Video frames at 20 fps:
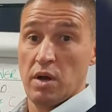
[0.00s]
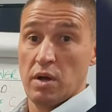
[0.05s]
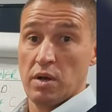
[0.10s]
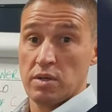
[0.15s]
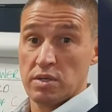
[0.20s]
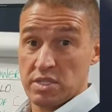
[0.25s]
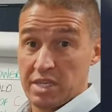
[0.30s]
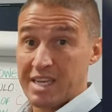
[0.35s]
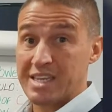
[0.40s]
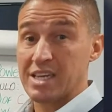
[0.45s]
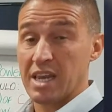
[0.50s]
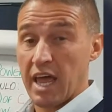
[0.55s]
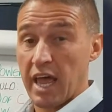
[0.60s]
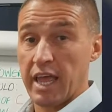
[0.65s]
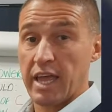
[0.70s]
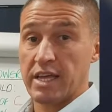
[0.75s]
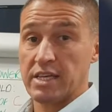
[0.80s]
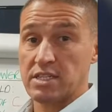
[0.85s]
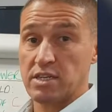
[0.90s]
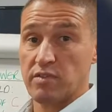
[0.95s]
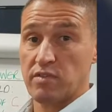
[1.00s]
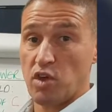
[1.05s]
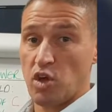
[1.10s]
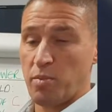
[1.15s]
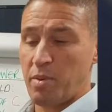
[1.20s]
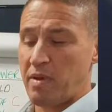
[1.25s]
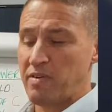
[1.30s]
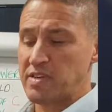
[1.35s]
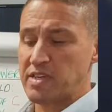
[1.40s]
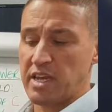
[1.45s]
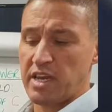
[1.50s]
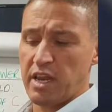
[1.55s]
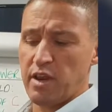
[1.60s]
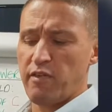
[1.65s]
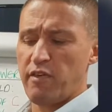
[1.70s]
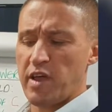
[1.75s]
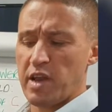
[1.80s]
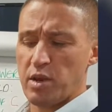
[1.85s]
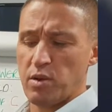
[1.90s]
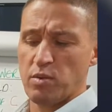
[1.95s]
6 layers of
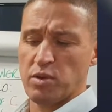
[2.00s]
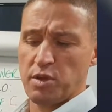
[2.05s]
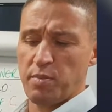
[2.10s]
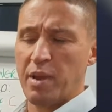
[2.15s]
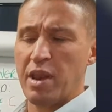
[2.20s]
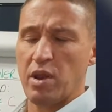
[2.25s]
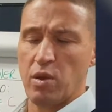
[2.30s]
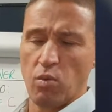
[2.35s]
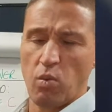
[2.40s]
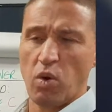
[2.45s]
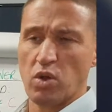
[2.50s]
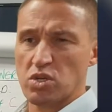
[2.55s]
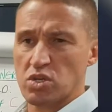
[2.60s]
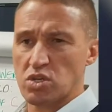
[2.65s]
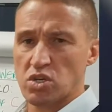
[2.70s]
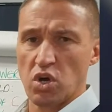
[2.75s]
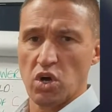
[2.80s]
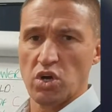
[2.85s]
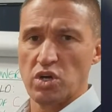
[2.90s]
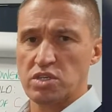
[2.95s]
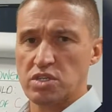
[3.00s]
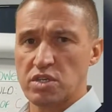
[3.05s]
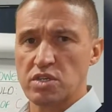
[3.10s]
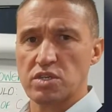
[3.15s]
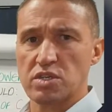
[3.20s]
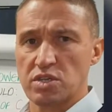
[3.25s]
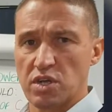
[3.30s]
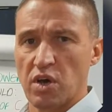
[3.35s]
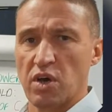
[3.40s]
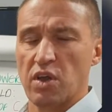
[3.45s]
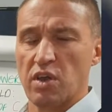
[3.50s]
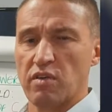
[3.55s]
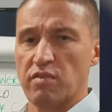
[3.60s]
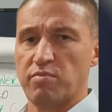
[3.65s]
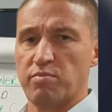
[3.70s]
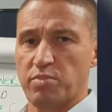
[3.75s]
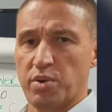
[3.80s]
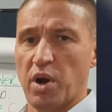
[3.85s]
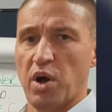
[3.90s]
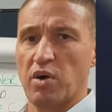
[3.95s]
UPVC, depending on what size and style
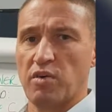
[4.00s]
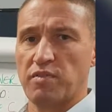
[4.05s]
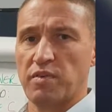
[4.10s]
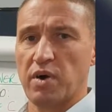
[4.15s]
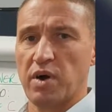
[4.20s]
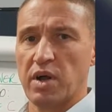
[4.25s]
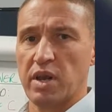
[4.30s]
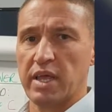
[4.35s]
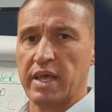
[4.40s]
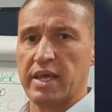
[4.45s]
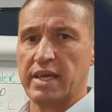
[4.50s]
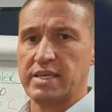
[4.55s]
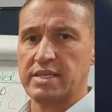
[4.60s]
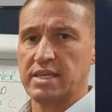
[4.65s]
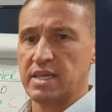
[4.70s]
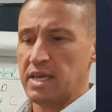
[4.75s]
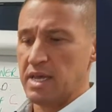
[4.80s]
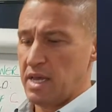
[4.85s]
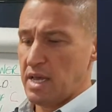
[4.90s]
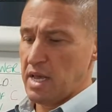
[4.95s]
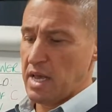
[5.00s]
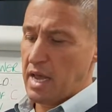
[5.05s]
of profile it is.